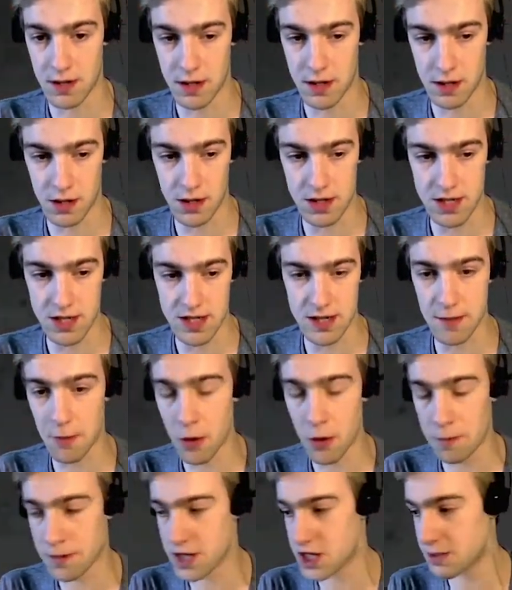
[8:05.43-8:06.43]
Because the more
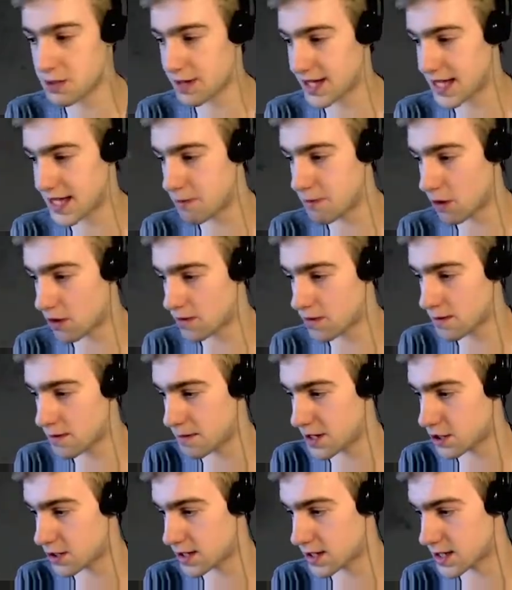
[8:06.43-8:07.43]
pressure we keep on, the
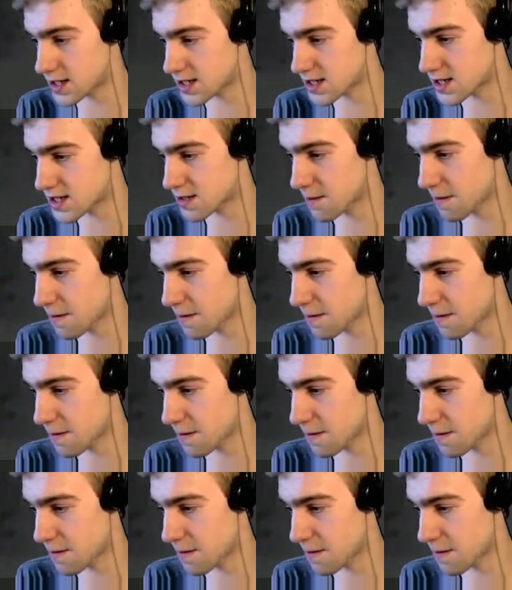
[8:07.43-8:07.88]
better it is.